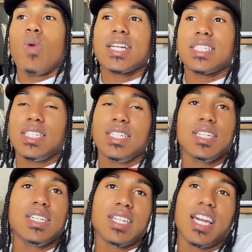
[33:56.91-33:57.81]
and
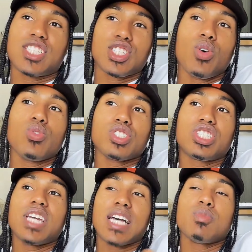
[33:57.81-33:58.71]
she'll just watch it.
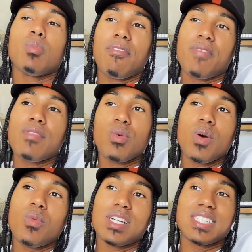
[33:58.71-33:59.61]
And so she
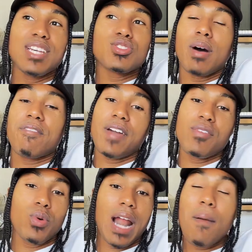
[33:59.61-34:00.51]
asked me what my favorite one
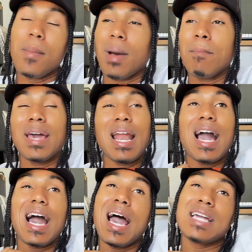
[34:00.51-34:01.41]
was, and this was my favorite
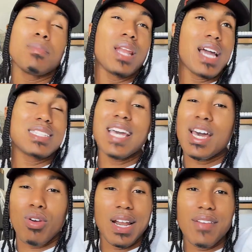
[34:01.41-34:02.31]
one. I remember, man, I
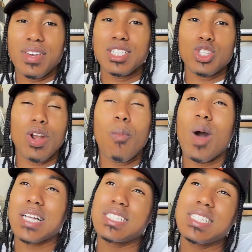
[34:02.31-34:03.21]
had to be like 10 or
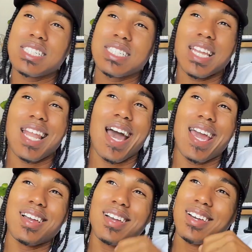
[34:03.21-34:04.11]
11 years old, and I'm
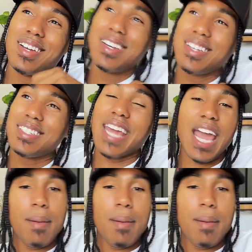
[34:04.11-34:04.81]
watching this shit like,